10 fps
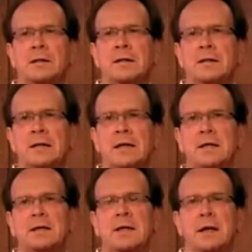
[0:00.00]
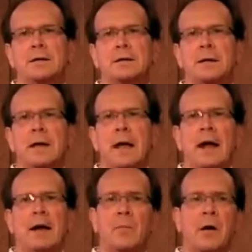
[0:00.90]
in the State Senate
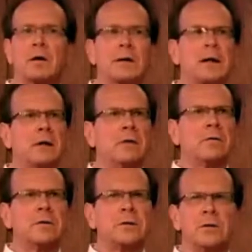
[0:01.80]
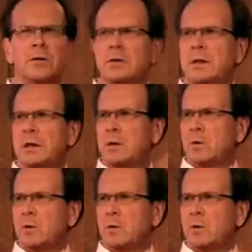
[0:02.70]
and Mark Leno, who is your